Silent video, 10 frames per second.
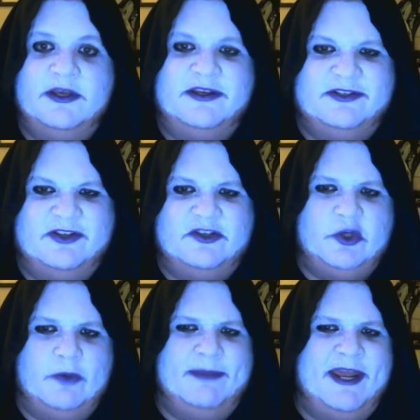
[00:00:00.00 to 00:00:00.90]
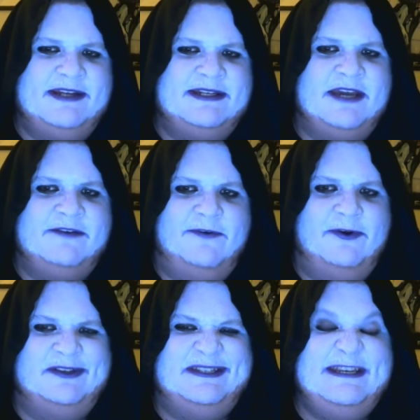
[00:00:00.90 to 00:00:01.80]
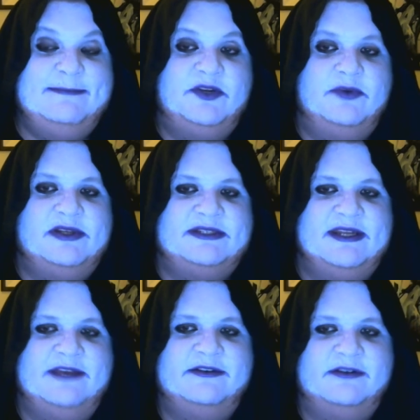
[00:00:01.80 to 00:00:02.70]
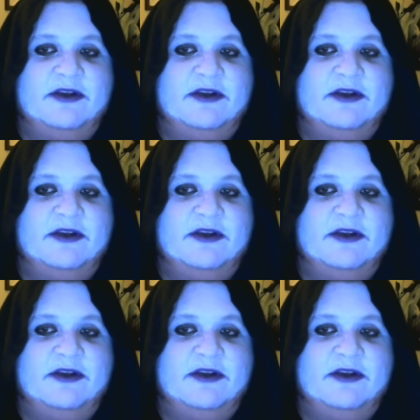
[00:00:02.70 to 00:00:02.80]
Search your main deck for a demon resonator.